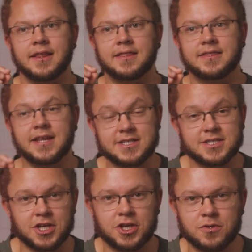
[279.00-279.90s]
This
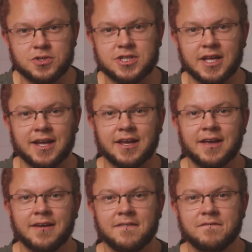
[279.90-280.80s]
is a huge thing,
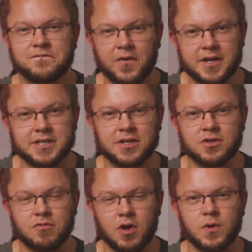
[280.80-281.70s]
finding
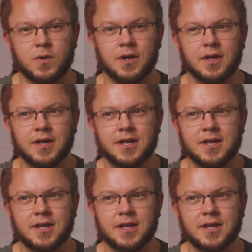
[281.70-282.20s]
your own